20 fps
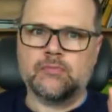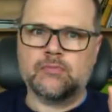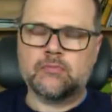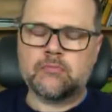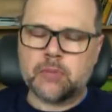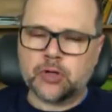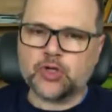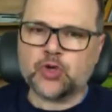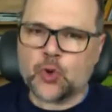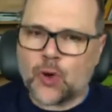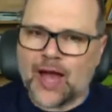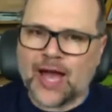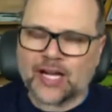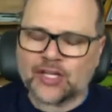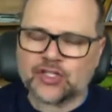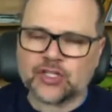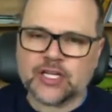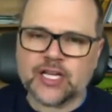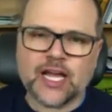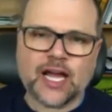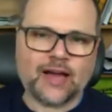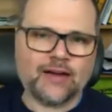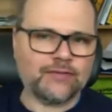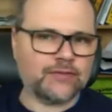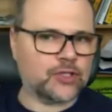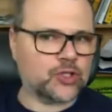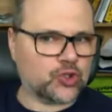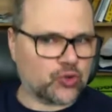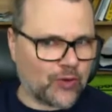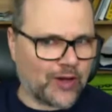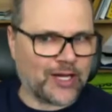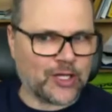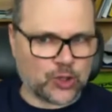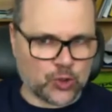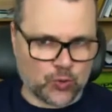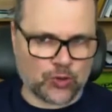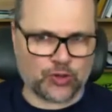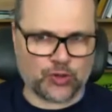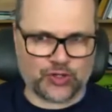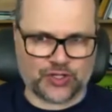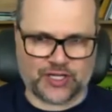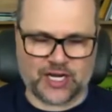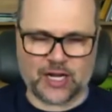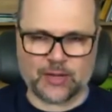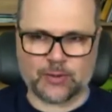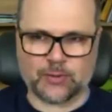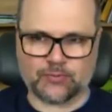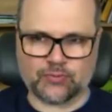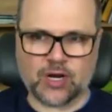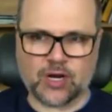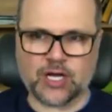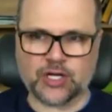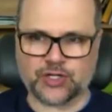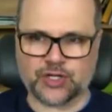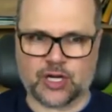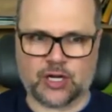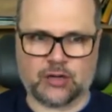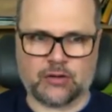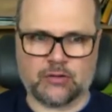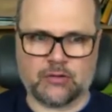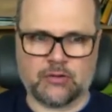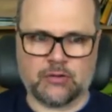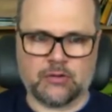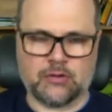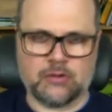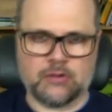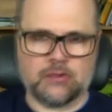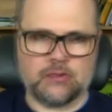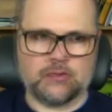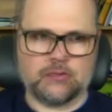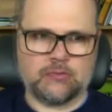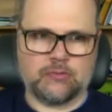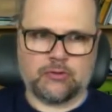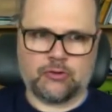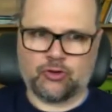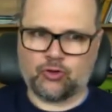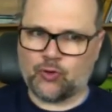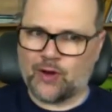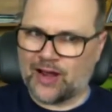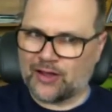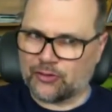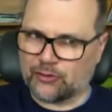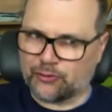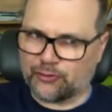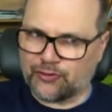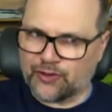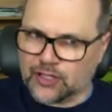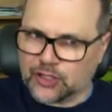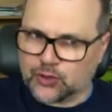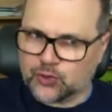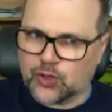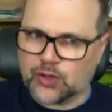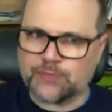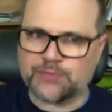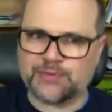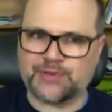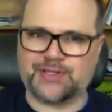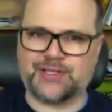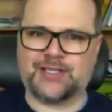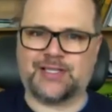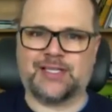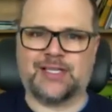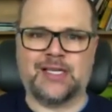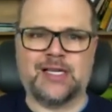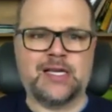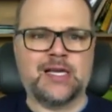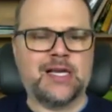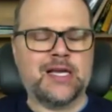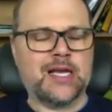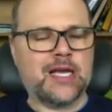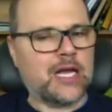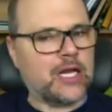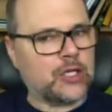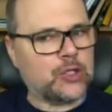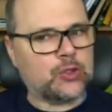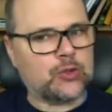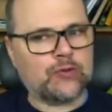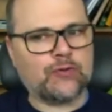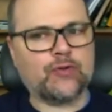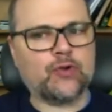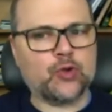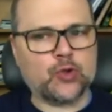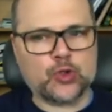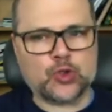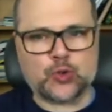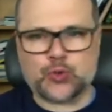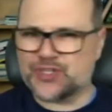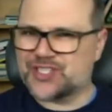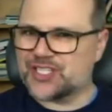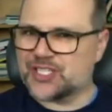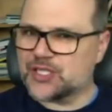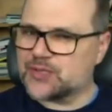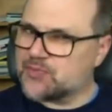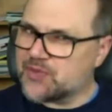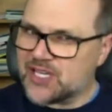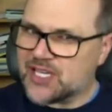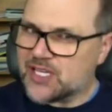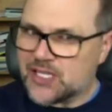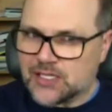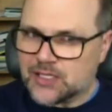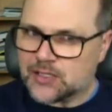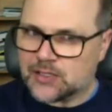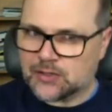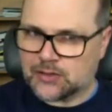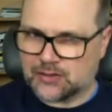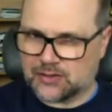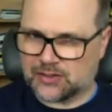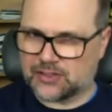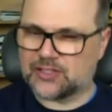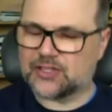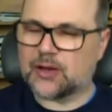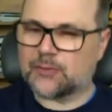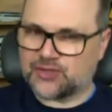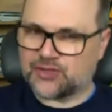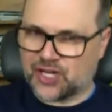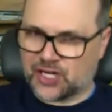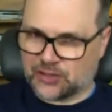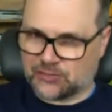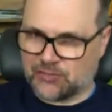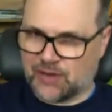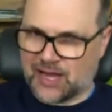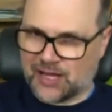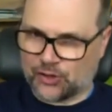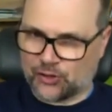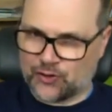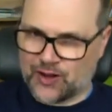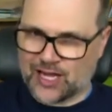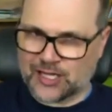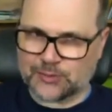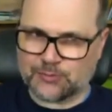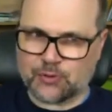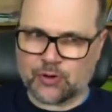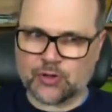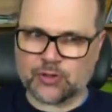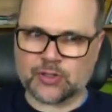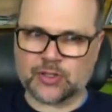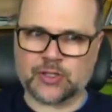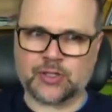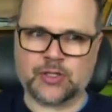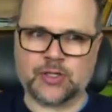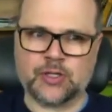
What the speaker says: But you actually have to try to understand the project through either field trips, interviews with SMEs, the subject matter experts,